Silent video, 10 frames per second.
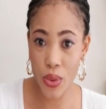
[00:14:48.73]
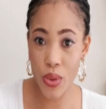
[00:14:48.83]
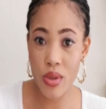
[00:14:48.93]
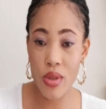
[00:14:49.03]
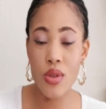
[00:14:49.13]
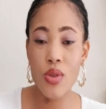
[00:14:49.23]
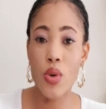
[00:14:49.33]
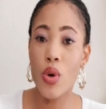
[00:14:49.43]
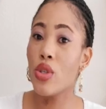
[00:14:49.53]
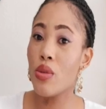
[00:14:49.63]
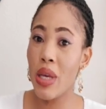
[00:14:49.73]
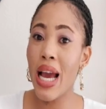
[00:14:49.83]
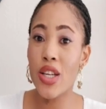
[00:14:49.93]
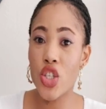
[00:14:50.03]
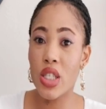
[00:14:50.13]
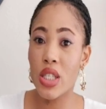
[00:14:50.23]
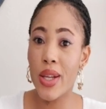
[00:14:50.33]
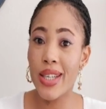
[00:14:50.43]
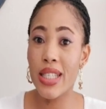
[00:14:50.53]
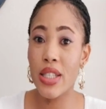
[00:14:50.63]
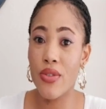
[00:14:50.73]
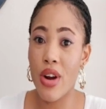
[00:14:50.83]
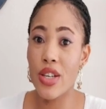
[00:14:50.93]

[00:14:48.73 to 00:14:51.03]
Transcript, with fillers: Russe, because me I translated